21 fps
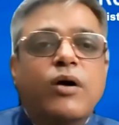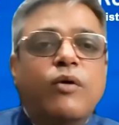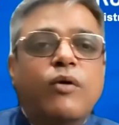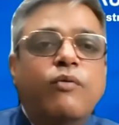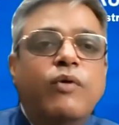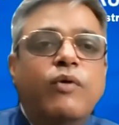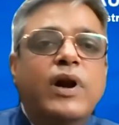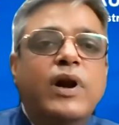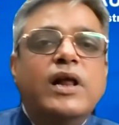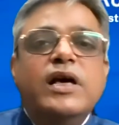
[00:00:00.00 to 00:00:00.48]

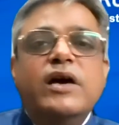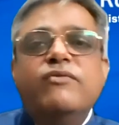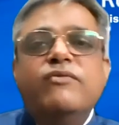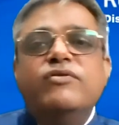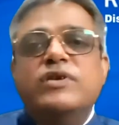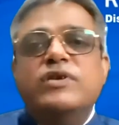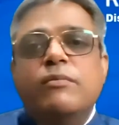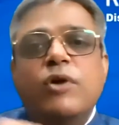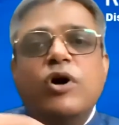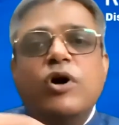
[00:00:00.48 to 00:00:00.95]
will give
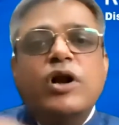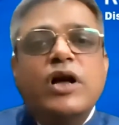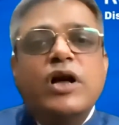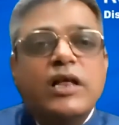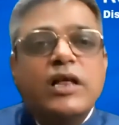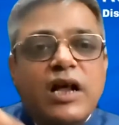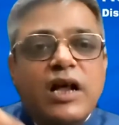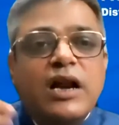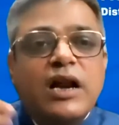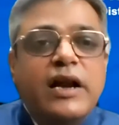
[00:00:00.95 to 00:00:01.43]
some or
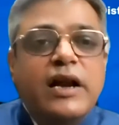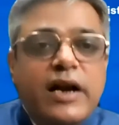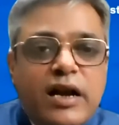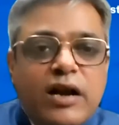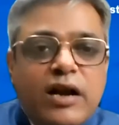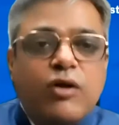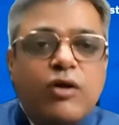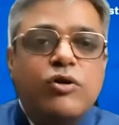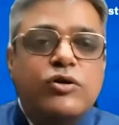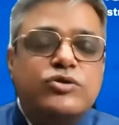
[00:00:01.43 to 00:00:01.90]
other
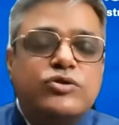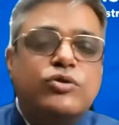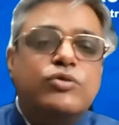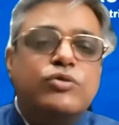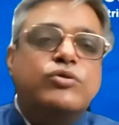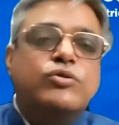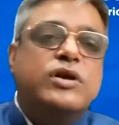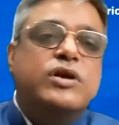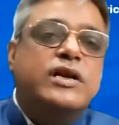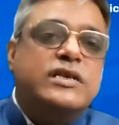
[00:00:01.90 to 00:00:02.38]
leader also to
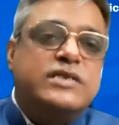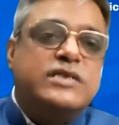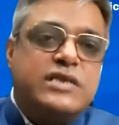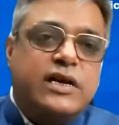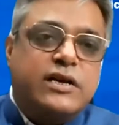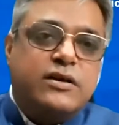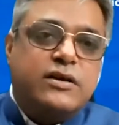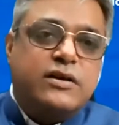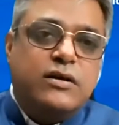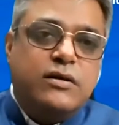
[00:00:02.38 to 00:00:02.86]
the
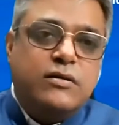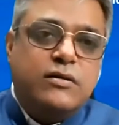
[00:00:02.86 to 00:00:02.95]
district.